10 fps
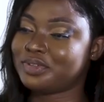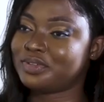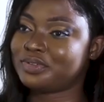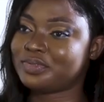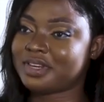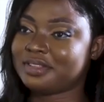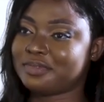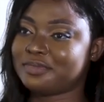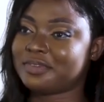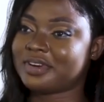Won't you do
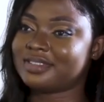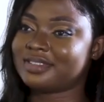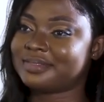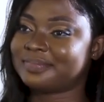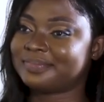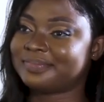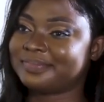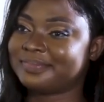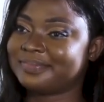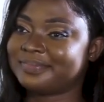anything for us?
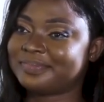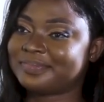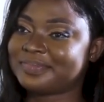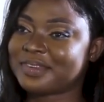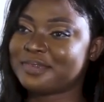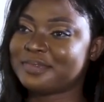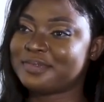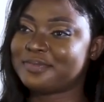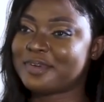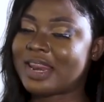
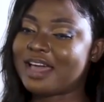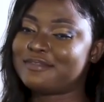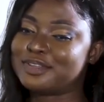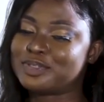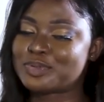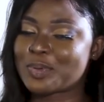For Lover's